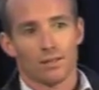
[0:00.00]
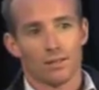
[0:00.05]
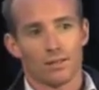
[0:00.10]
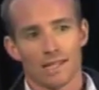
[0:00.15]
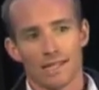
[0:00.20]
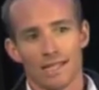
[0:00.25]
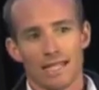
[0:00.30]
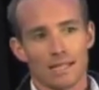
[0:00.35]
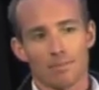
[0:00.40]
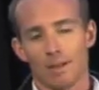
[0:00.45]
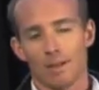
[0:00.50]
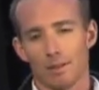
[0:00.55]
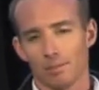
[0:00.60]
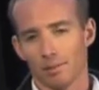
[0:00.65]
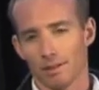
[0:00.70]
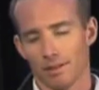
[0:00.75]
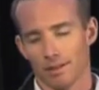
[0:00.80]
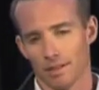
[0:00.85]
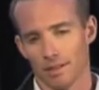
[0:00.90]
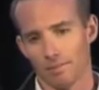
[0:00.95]
there's less
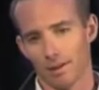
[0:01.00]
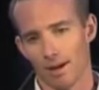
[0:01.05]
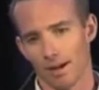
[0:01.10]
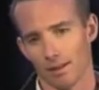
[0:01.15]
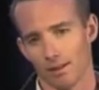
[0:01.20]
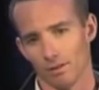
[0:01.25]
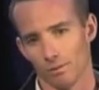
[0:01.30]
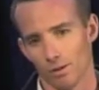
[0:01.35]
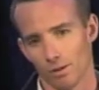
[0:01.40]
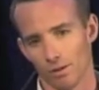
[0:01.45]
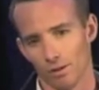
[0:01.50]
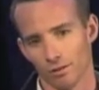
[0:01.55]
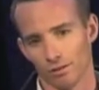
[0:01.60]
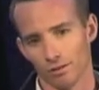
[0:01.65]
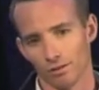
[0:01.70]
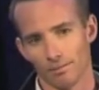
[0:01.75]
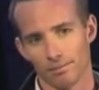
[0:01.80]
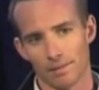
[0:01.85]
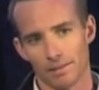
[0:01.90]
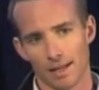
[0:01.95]
people in this part of the world,
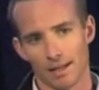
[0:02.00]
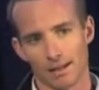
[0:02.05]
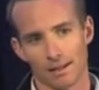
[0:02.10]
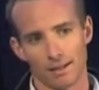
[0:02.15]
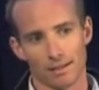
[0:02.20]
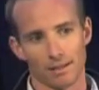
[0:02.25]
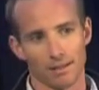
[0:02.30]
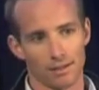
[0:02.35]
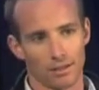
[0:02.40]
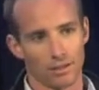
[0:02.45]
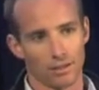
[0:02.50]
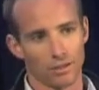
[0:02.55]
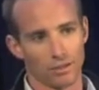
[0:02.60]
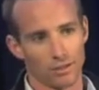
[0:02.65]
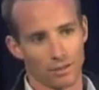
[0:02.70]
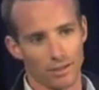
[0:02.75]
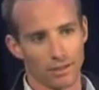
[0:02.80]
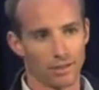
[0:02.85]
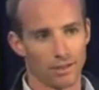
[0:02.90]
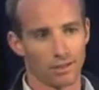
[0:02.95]
but
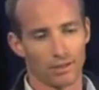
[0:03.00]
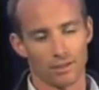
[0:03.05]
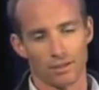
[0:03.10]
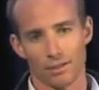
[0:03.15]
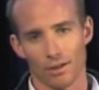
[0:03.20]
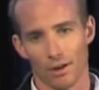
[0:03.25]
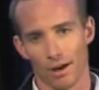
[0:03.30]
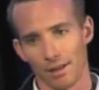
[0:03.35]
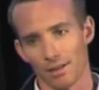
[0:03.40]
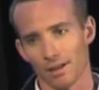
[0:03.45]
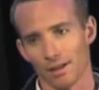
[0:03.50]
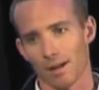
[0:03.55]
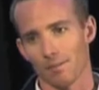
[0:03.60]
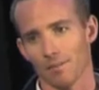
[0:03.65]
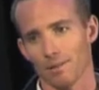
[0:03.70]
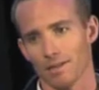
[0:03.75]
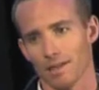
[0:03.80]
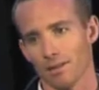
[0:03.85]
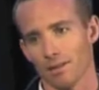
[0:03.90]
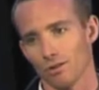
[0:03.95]
other
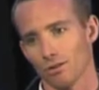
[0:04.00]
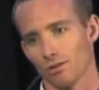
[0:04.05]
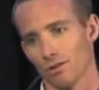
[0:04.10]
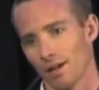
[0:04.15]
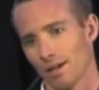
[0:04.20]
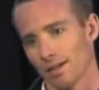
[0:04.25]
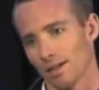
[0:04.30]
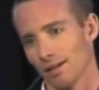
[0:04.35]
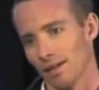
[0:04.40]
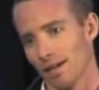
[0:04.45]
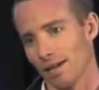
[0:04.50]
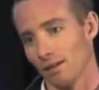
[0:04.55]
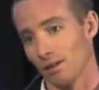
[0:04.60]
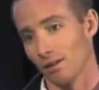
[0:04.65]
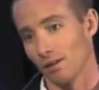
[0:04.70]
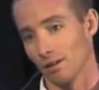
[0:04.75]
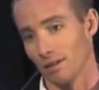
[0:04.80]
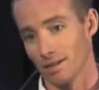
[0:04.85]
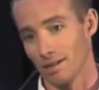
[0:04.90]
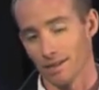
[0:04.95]
numbers that you triangulate
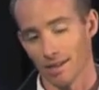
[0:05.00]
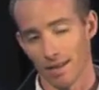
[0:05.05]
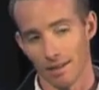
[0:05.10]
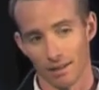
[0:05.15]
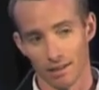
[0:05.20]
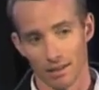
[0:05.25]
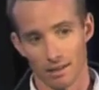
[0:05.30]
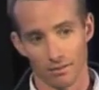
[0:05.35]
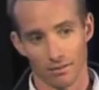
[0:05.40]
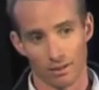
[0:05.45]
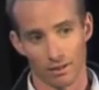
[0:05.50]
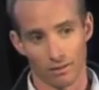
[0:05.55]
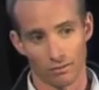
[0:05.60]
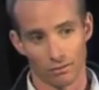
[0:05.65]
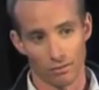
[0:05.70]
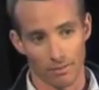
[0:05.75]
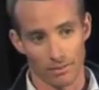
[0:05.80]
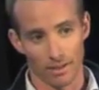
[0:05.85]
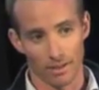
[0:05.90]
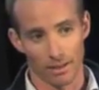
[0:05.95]
on is that the dividend
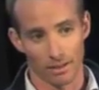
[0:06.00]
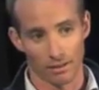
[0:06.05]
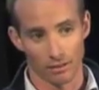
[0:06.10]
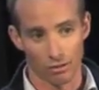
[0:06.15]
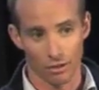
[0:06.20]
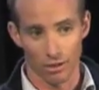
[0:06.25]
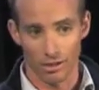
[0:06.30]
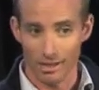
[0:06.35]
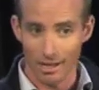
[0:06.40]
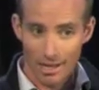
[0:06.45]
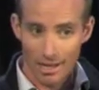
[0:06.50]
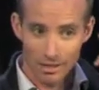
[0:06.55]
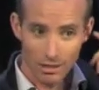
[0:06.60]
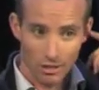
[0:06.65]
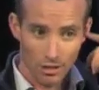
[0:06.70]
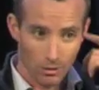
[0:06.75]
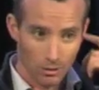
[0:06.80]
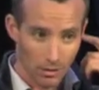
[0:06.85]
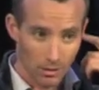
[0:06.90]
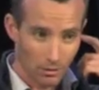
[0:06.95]
from Southern Cross
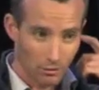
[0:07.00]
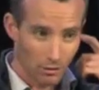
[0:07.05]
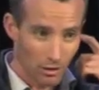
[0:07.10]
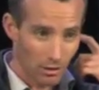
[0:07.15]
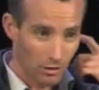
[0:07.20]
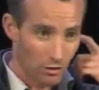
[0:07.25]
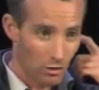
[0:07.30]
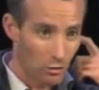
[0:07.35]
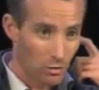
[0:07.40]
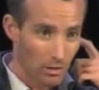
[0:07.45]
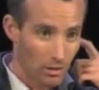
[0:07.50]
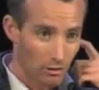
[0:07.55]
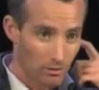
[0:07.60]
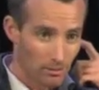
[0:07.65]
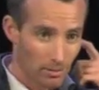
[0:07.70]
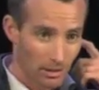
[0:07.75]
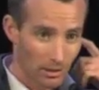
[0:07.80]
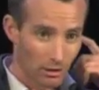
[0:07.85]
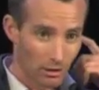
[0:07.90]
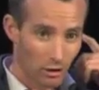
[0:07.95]
last year was around $200
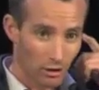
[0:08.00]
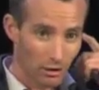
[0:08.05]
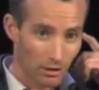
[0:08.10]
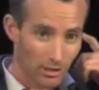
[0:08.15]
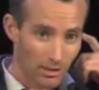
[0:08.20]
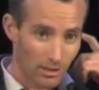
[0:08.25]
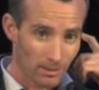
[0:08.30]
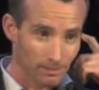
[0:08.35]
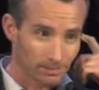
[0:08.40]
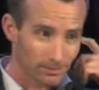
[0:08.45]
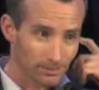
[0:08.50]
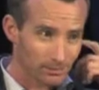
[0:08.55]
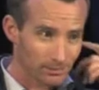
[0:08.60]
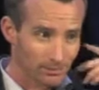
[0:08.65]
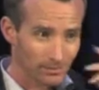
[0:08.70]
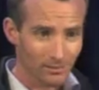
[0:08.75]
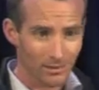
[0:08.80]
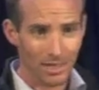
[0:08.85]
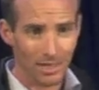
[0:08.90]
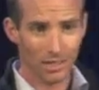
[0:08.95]
million.
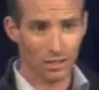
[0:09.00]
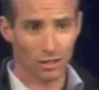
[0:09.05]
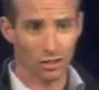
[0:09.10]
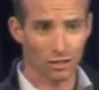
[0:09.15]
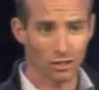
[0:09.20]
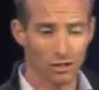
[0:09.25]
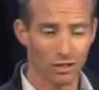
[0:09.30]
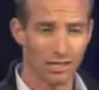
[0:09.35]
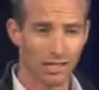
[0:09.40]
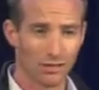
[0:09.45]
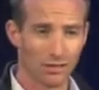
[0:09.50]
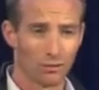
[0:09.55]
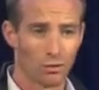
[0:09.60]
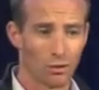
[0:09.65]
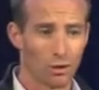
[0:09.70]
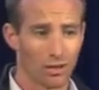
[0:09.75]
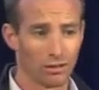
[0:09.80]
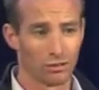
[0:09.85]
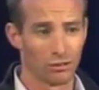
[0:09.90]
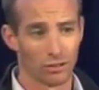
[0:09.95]
It's going to cost us
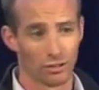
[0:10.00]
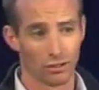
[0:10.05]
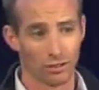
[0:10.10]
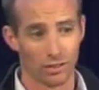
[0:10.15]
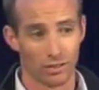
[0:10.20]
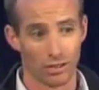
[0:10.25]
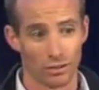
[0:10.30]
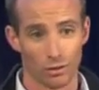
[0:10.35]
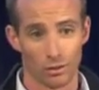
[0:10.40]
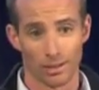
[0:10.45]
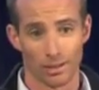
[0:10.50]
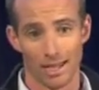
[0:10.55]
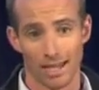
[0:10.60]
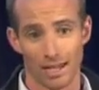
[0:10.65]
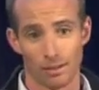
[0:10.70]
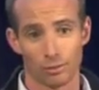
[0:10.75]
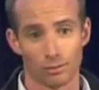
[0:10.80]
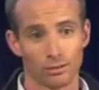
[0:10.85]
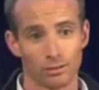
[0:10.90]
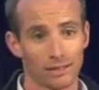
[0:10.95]
$400 to do a
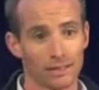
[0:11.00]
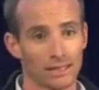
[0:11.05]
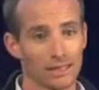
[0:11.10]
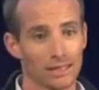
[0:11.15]
cable.